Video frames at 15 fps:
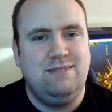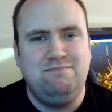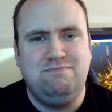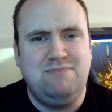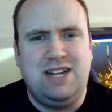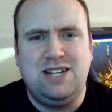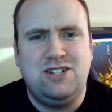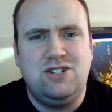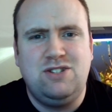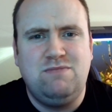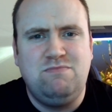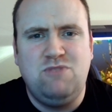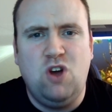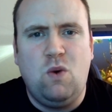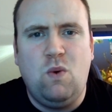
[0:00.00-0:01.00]
that's
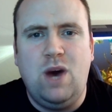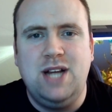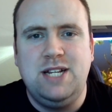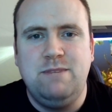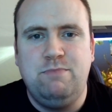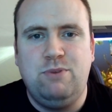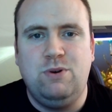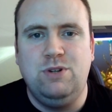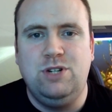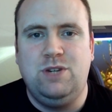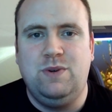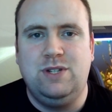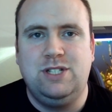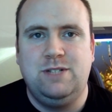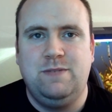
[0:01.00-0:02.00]
not why it's important to
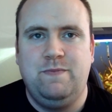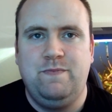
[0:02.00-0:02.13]
us.